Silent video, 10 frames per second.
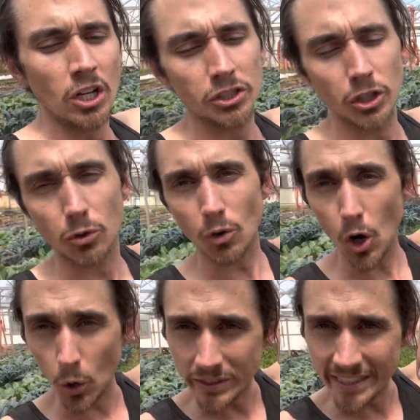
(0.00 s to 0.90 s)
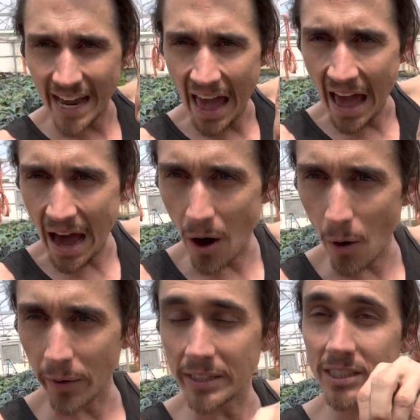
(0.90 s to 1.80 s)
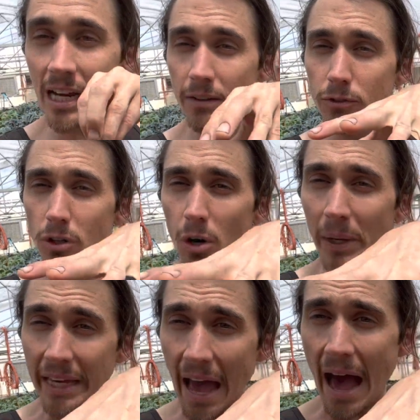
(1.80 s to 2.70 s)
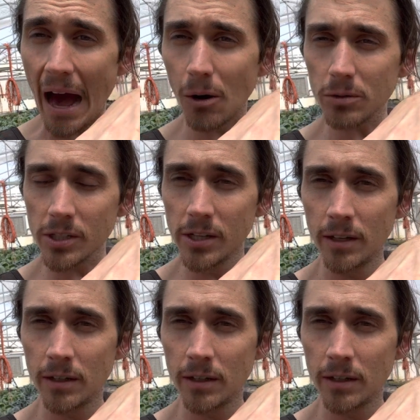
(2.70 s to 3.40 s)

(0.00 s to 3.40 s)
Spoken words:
to grow down instead of growing out